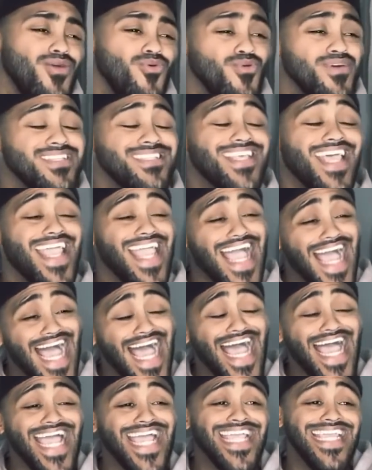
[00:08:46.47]
it was a
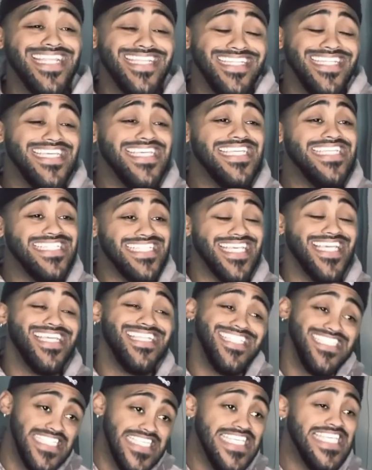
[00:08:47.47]

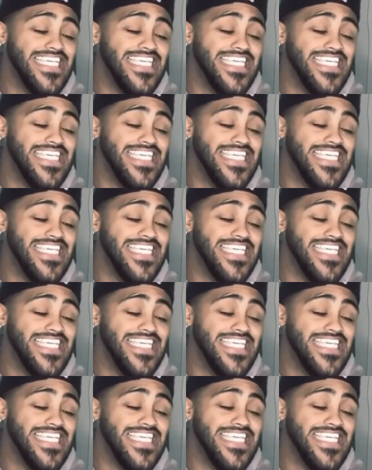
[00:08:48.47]
ID10T